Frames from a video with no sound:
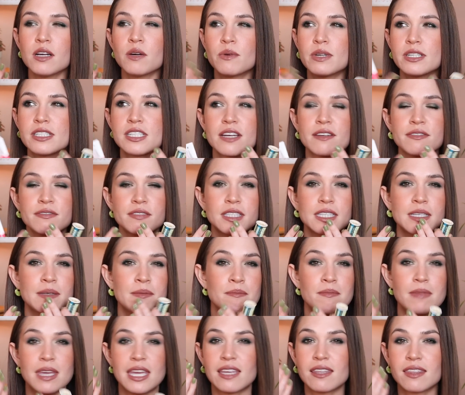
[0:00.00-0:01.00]
It would definitely
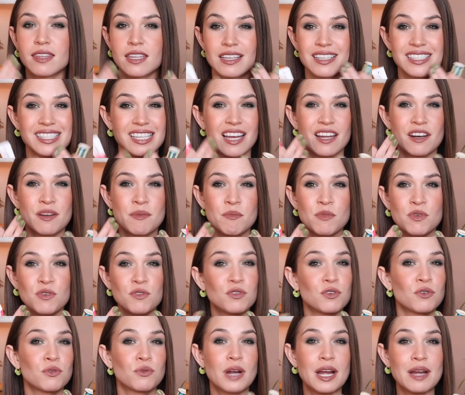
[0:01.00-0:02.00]
make things kind of move
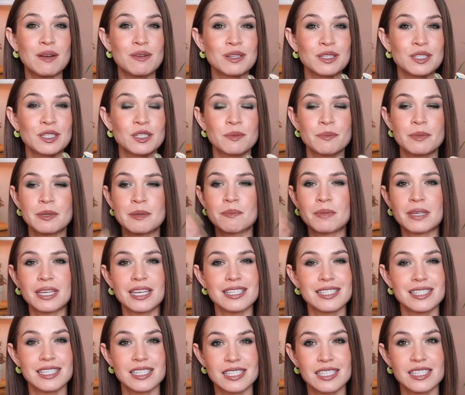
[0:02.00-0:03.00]
around a little bit
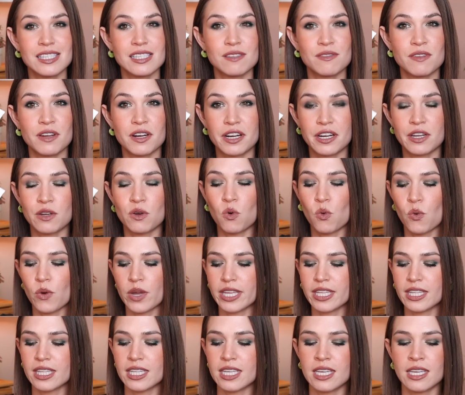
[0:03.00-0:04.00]
because this is very
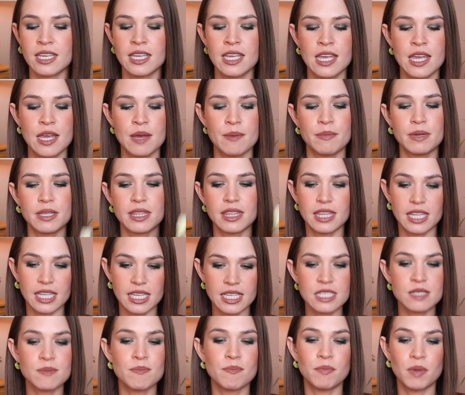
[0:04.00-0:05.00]
oily, but
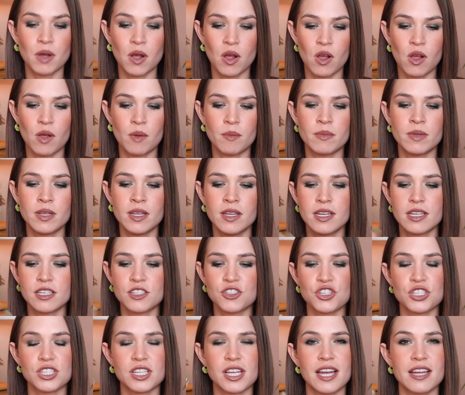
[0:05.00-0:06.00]
this balm
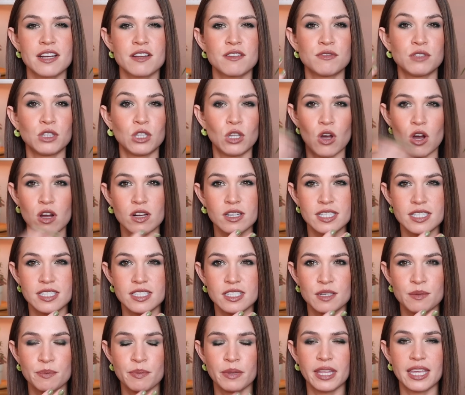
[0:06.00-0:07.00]
just kind of locked
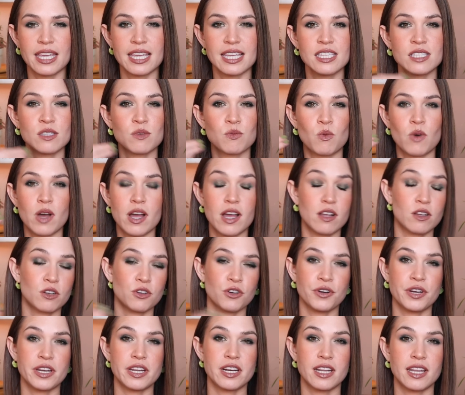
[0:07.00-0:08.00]
into place while
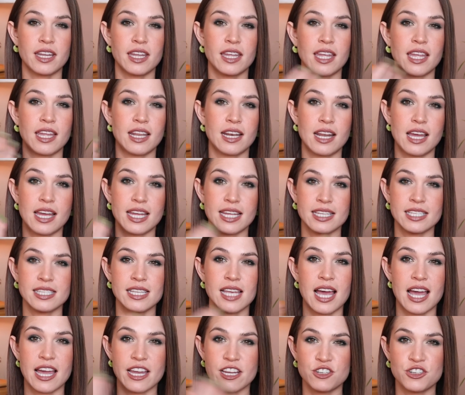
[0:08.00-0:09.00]
creating a nice
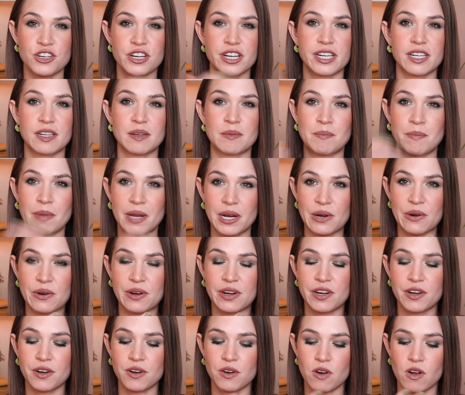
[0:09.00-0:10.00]
hydrated
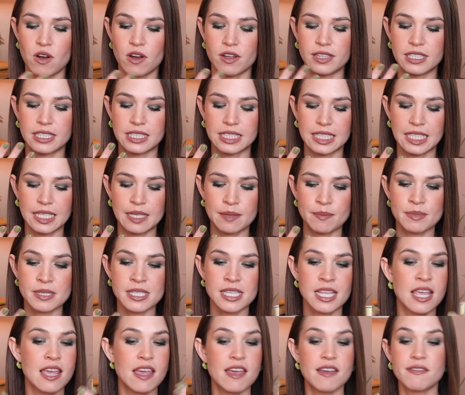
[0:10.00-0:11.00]
barrier on the lips.
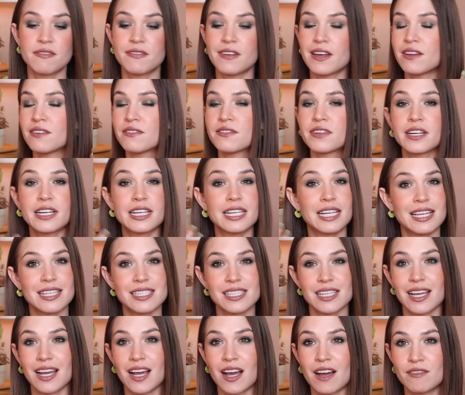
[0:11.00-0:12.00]
Felt very nice
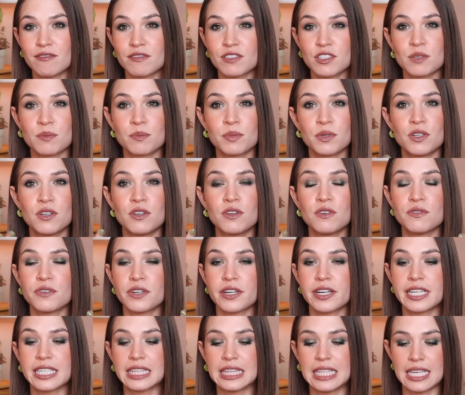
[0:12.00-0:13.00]
and comfortable,
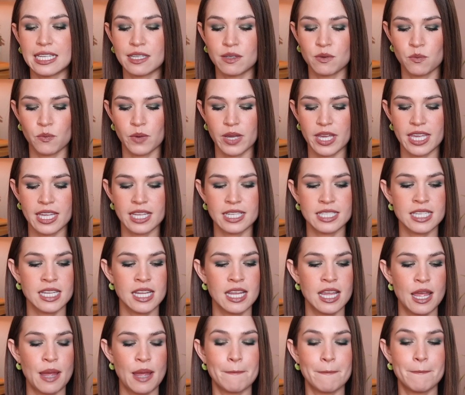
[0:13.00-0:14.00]
very lightweight,
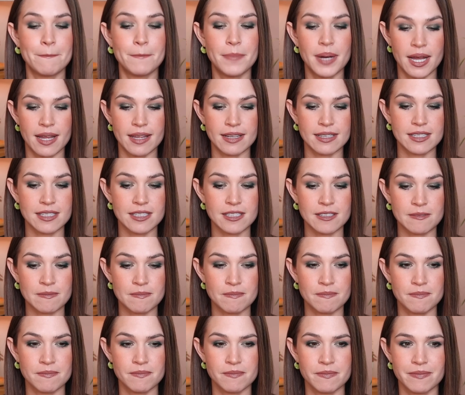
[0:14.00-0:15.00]
but
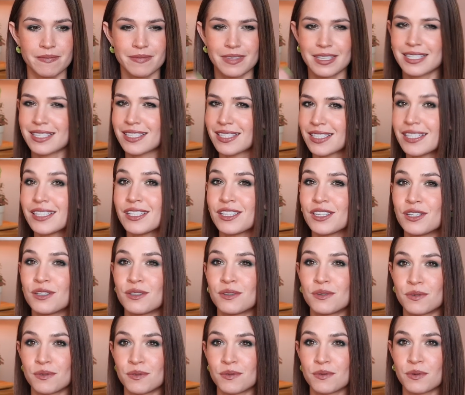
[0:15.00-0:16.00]

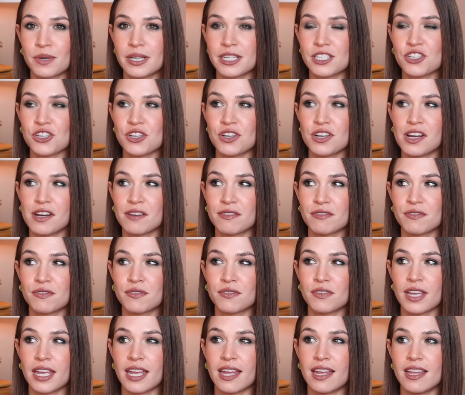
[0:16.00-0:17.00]
still rich enough
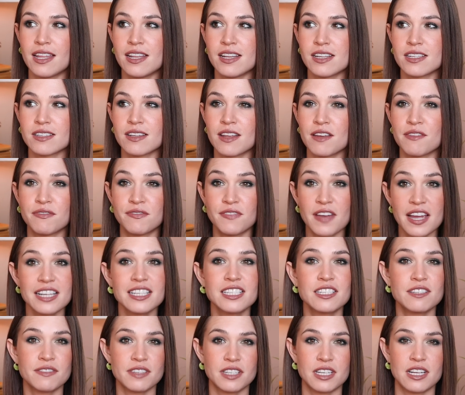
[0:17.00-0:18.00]
and
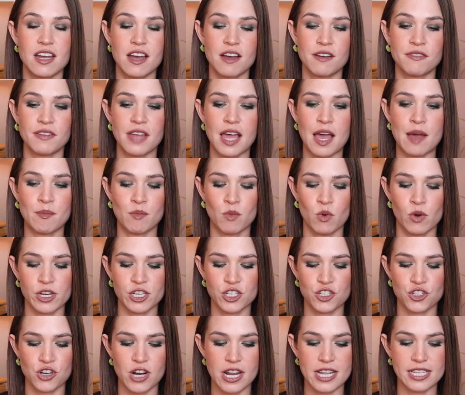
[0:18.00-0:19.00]
effective enough at
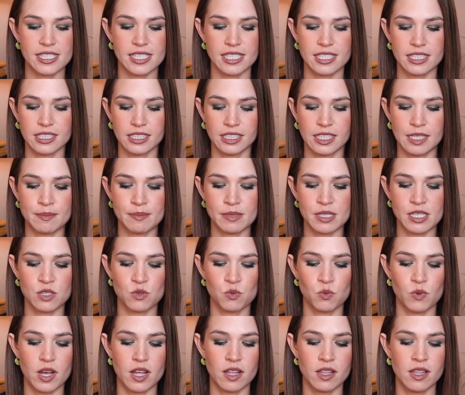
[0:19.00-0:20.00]
moisturizing the lips
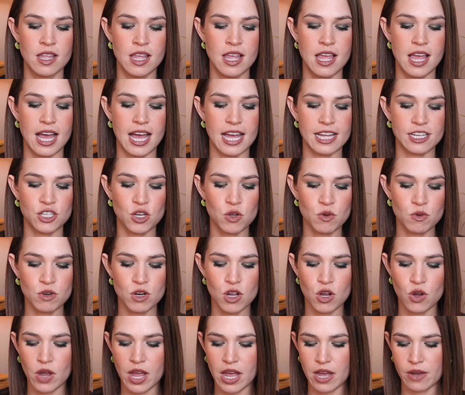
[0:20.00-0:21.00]
as well. I don't
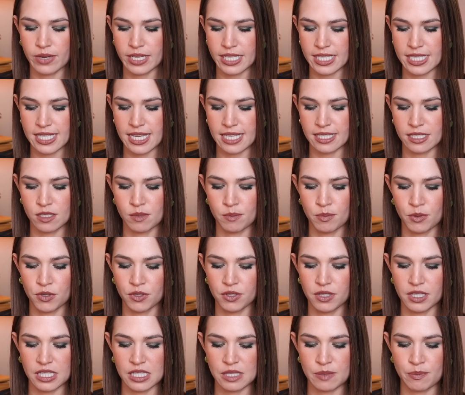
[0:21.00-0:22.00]
know how accessible
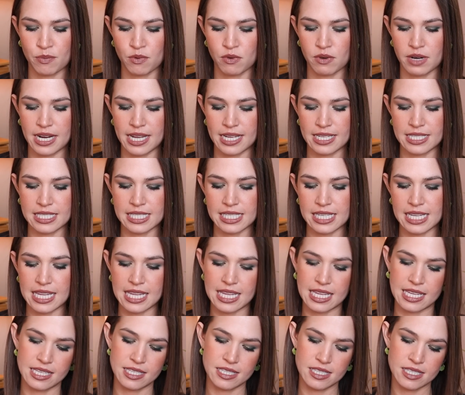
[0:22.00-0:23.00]
this brand
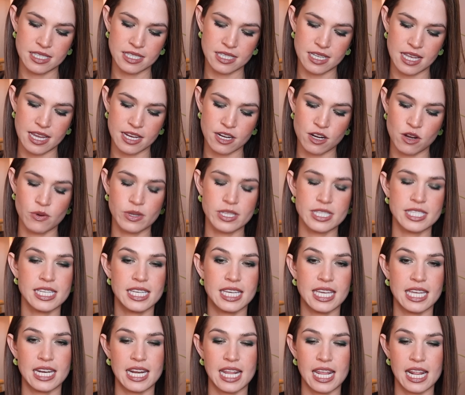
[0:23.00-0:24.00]
is. I know it's a
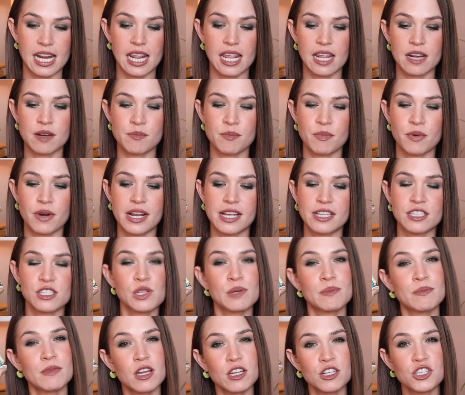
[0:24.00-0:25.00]
Canadian brand, so
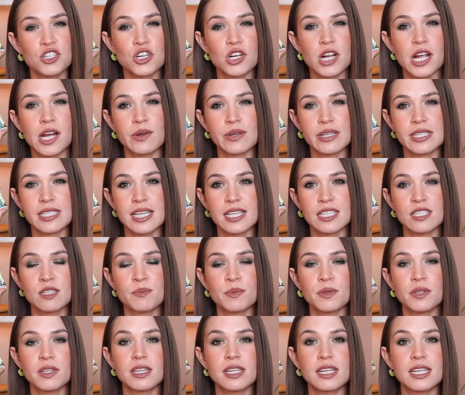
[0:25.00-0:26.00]
I'm not sure how
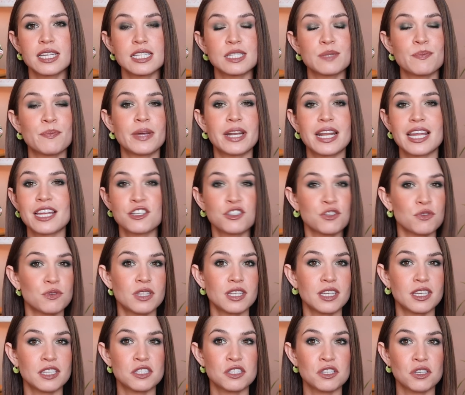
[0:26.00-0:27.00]
accessible it is, but I do
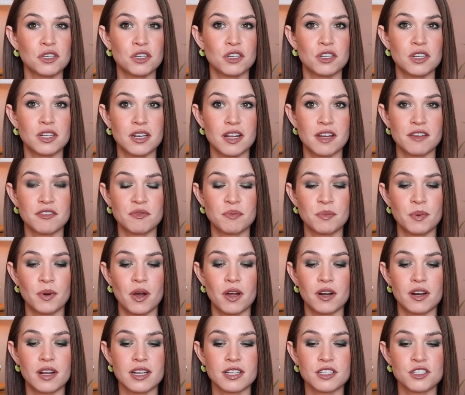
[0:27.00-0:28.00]
think it's a good enough
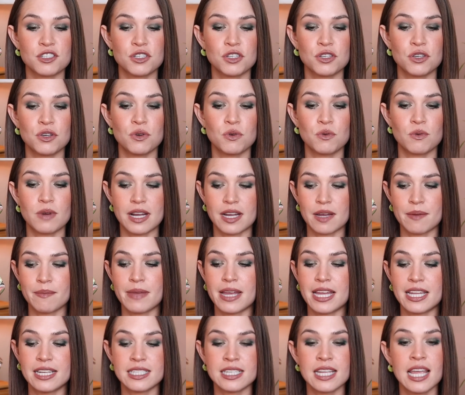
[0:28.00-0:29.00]
product to
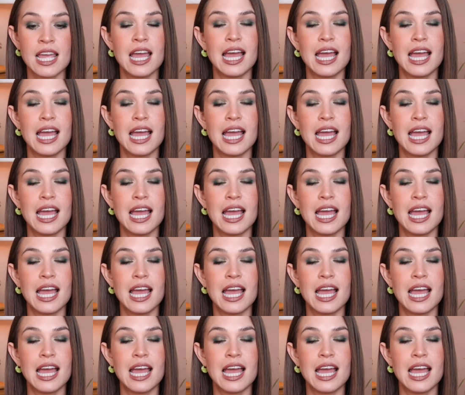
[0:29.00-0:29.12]
recommend.